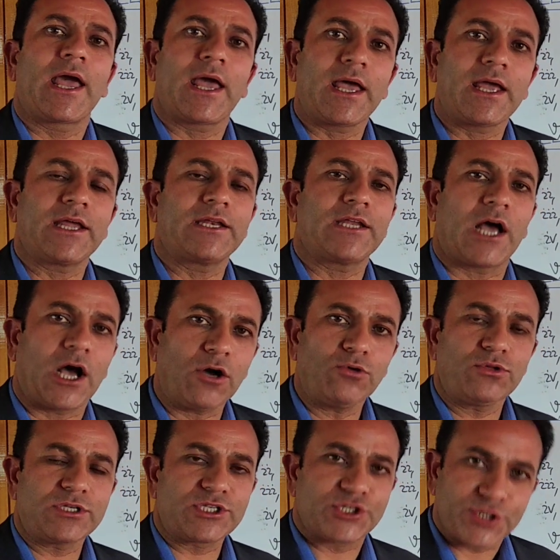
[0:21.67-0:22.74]
and how
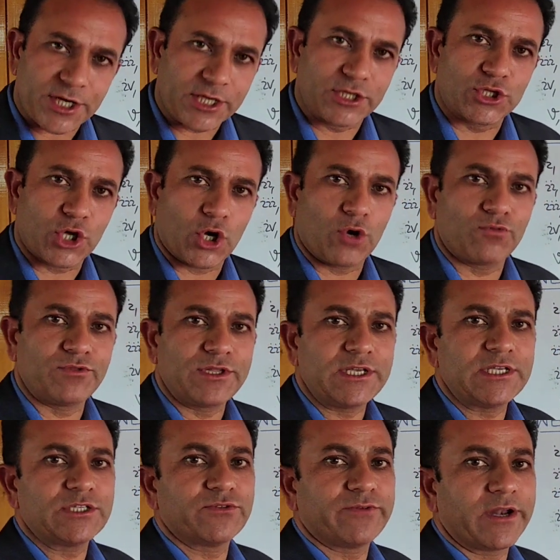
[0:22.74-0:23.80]
the strength of
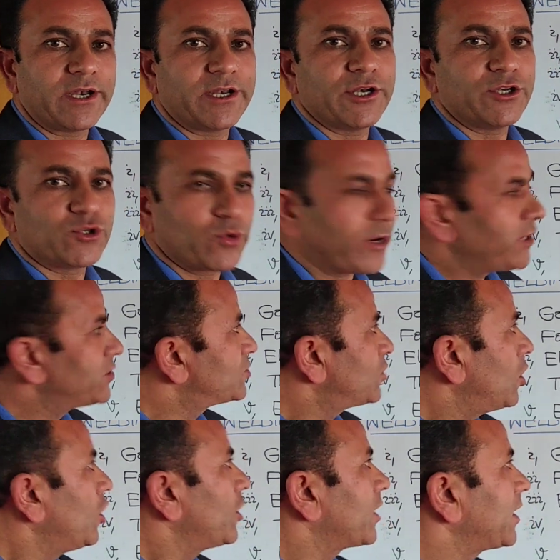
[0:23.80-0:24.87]
these welded joints
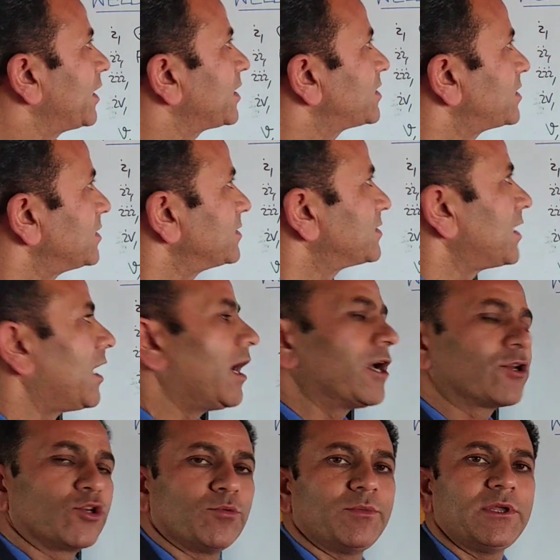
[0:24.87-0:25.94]
or connections are
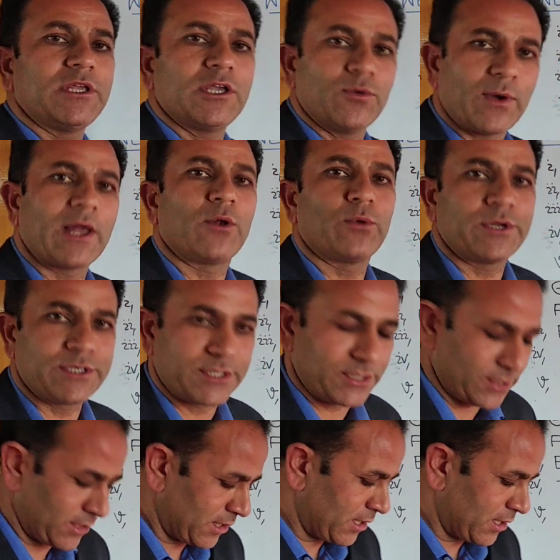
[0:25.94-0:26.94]
to be evaluated.